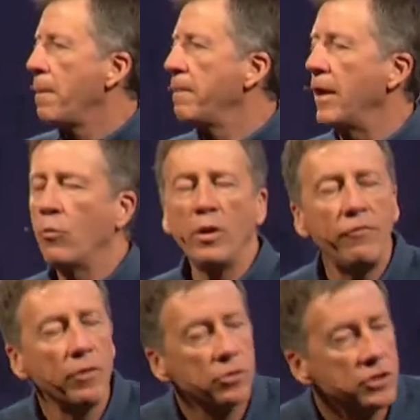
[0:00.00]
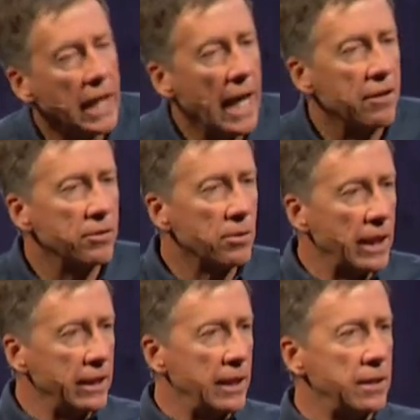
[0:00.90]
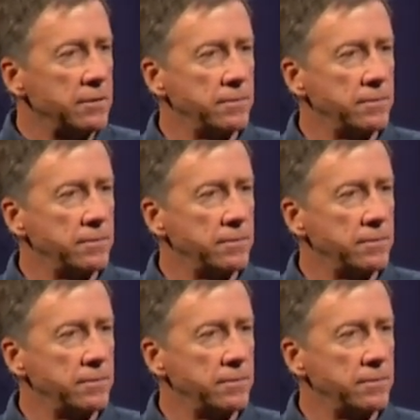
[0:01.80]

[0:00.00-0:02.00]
that we feel scattered right now